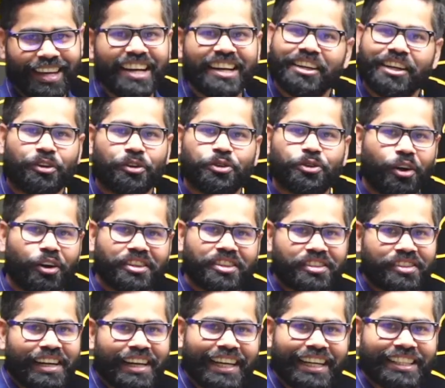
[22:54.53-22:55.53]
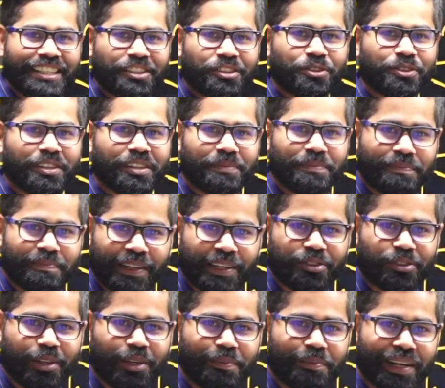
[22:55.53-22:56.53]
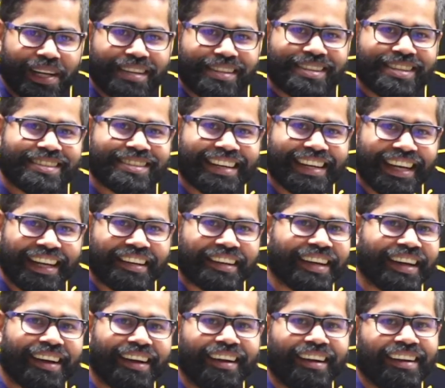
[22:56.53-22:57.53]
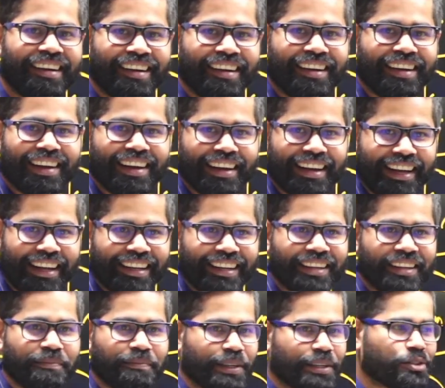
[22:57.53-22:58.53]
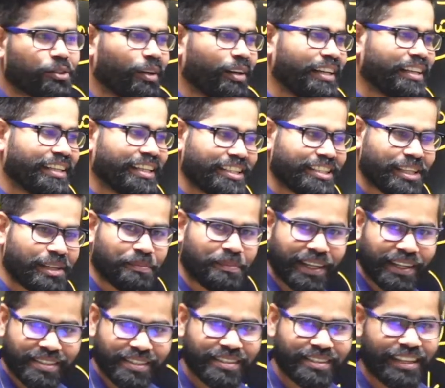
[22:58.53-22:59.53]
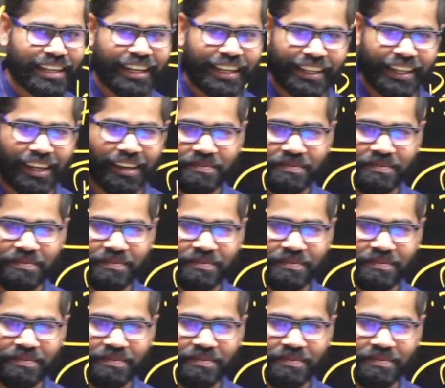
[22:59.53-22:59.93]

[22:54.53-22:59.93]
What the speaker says: Now don't relate it to the petrol prices in India, like petrol and diesel prices in India.